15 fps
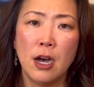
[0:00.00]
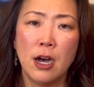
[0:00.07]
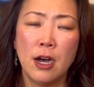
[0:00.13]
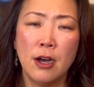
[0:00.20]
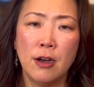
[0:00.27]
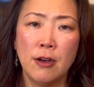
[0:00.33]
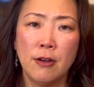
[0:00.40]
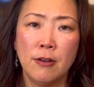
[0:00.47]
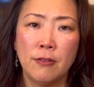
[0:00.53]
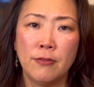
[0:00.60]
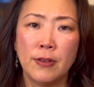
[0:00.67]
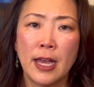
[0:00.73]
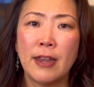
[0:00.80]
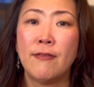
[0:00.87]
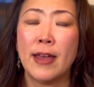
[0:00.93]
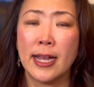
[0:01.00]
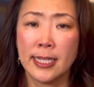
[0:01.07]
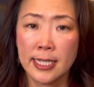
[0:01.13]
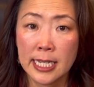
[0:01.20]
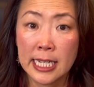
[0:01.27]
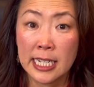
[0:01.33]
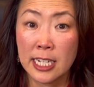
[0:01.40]
of
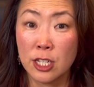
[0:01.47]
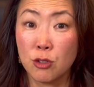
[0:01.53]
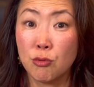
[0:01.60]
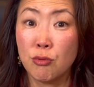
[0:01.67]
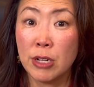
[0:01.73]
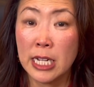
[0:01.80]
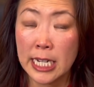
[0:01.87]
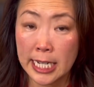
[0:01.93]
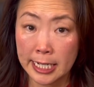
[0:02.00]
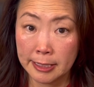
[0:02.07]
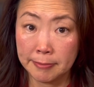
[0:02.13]
advancing in his reading.